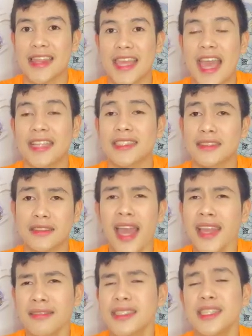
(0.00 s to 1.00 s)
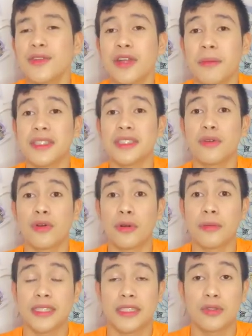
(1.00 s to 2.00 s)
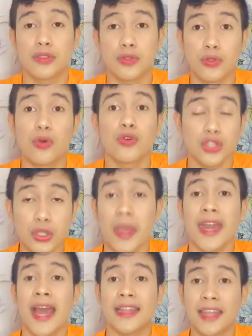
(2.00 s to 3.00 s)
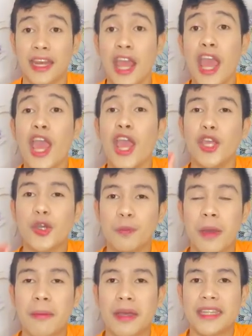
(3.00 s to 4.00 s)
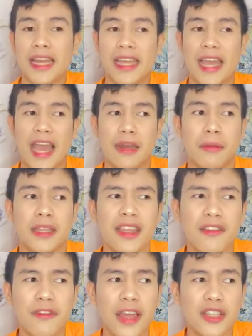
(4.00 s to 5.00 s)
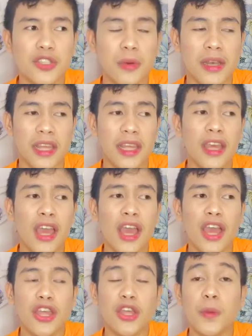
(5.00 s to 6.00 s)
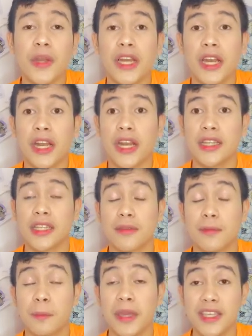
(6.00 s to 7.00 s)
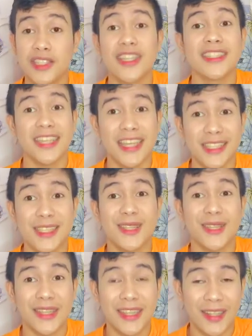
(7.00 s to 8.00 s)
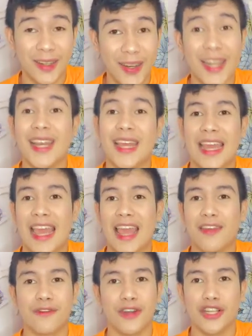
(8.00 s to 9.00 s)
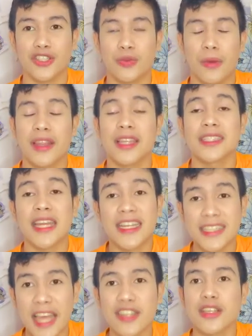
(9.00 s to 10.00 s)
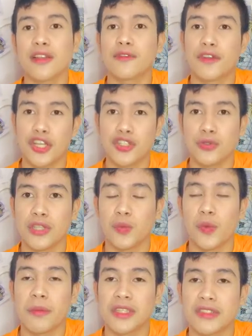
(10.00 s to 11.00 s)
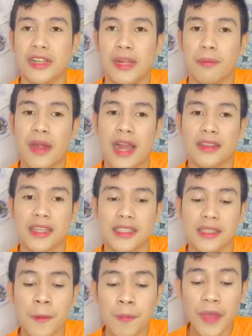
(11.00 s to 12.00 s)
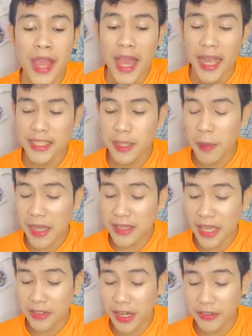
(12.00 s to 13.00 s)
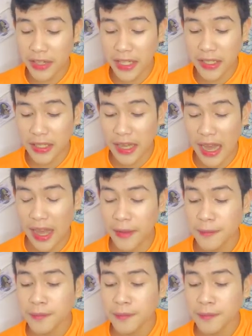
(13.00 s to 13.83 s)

Yes. Kahit sino naman siguro, mas gugustuhin natin yung pangmadalian. But eventually, you would learn that patience is really a virtue. It is an essential virtue that we must really practice. Kasi pag nag-read ka,